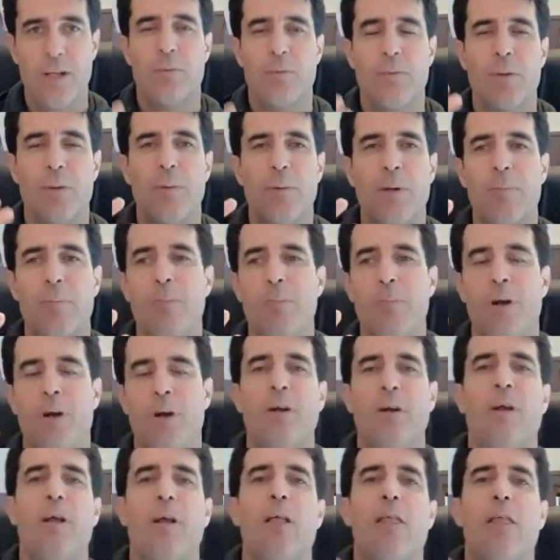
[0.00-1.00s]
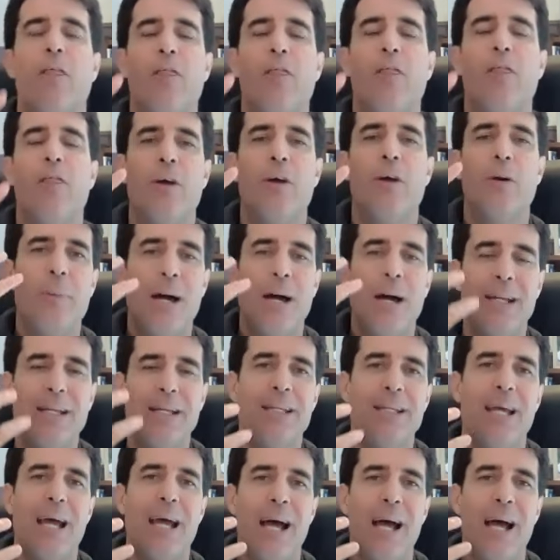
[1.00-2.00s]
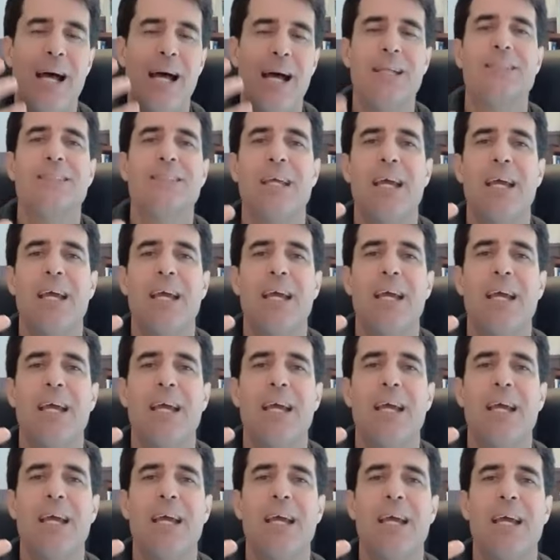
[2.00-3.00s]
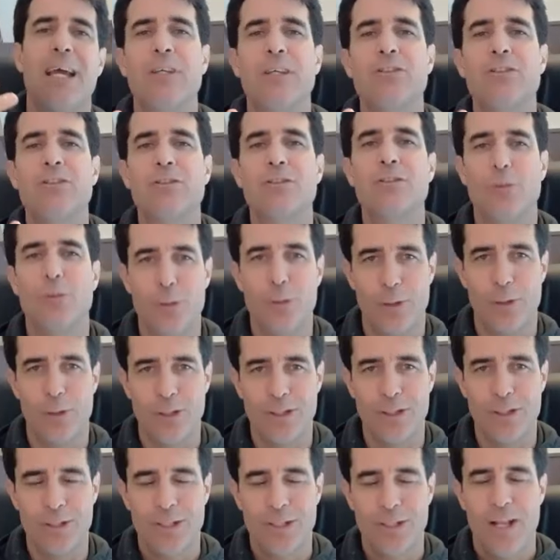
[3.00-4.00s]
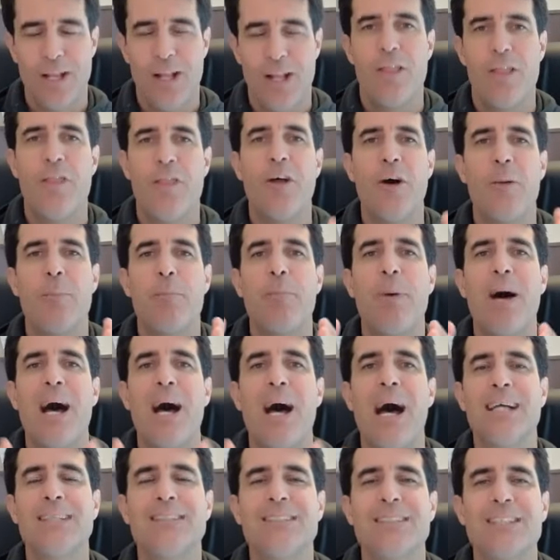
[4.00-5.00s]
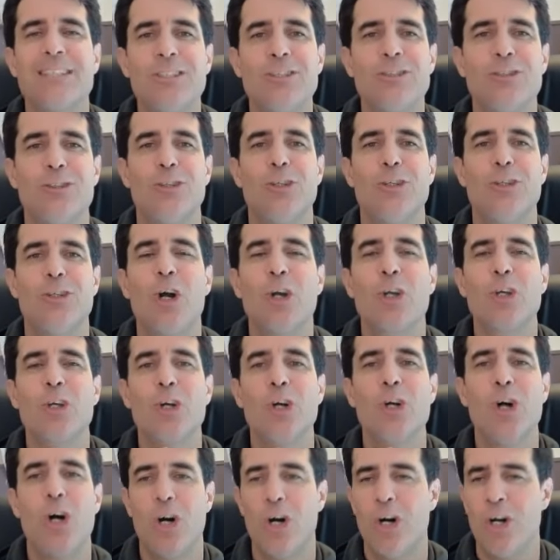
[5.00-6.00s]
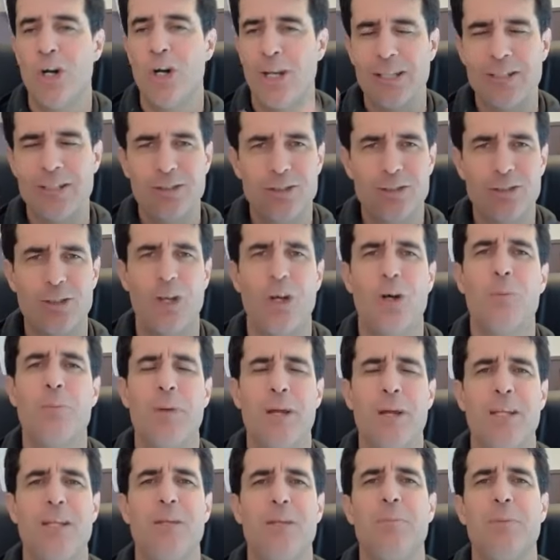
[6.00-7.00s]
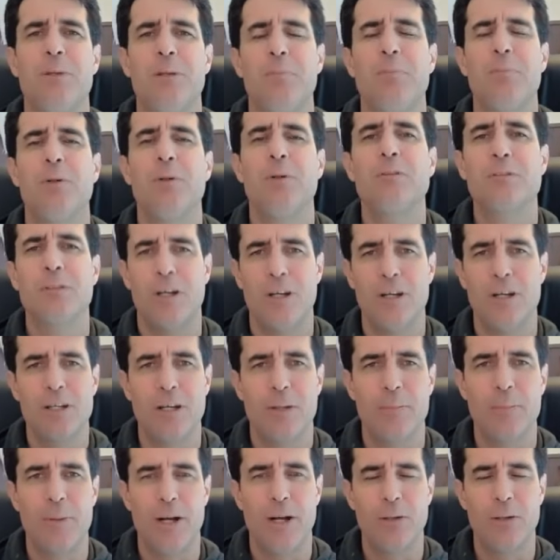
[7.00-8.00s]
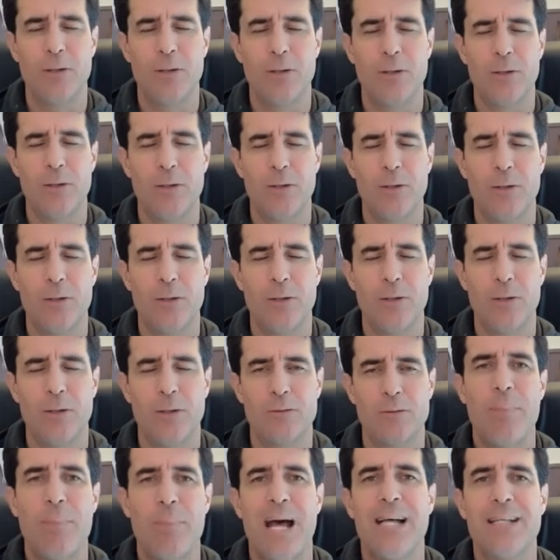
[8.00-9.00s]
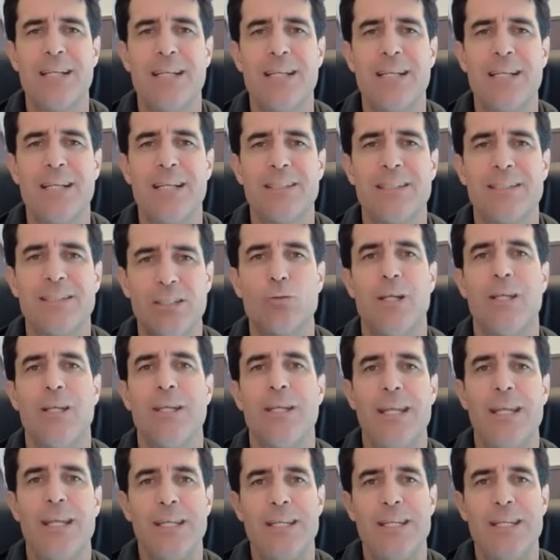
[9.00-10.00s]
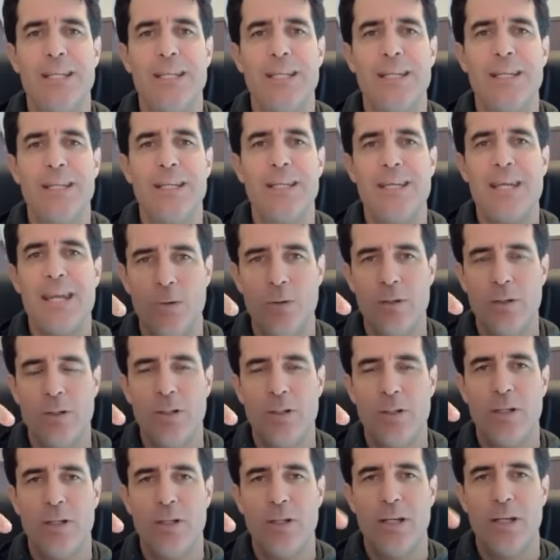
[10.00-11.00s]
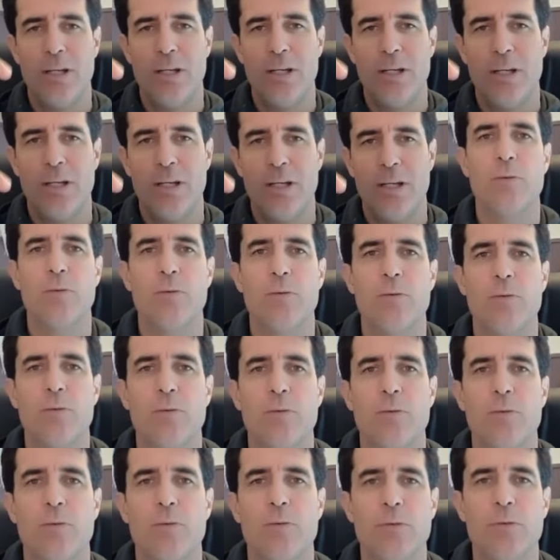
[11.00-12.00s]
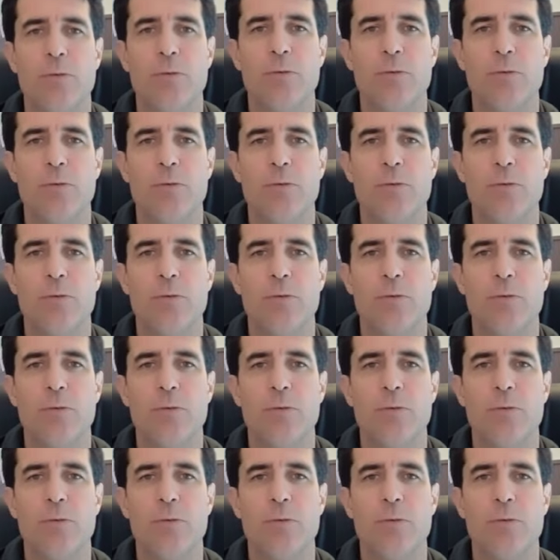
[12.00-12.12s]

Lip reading: remember, the mind has everything stored. The past is not gone, as so many people talk about. The past is running now in the back of your head.